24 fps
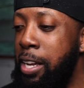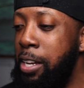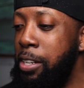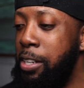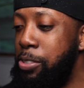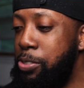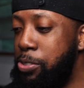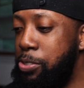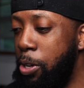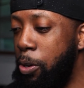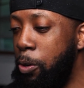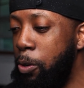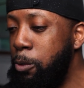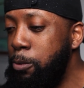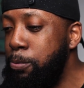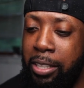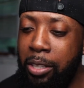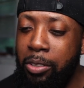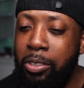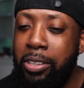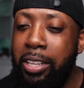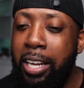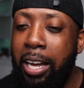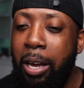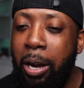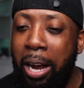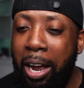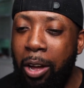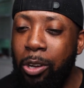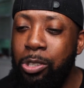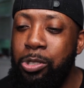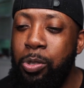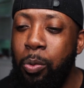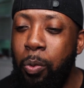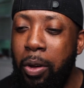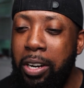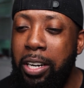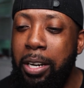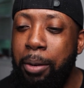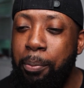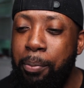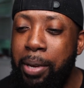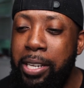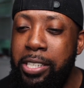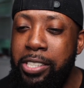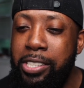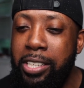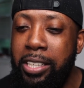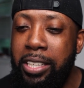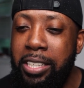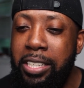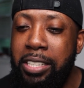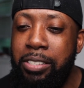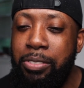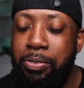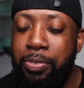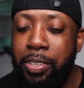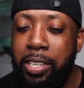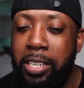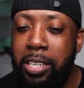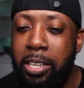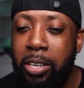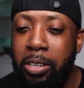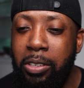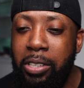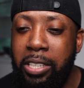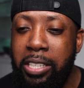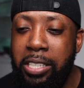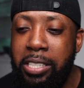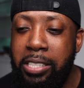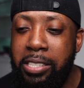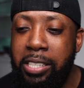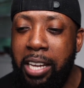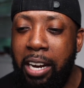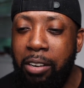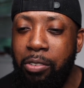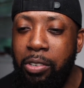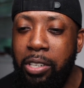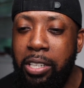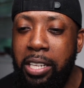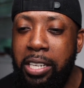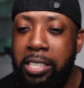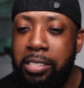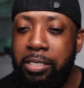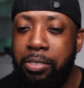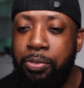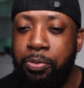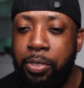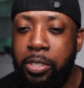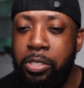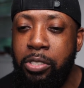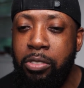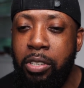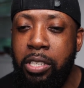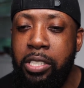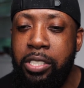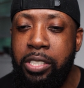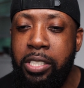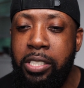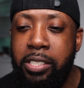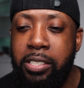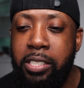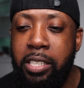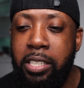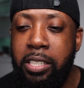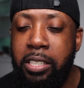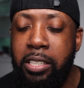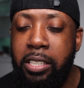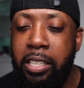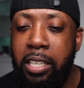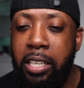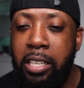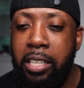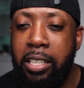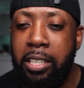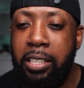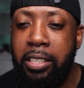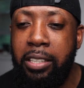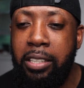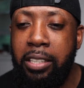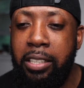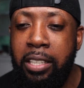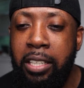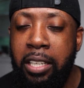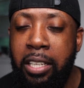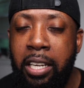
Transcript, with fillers: So the other thing I also wanted to mention in this video is I realized the frustrations in in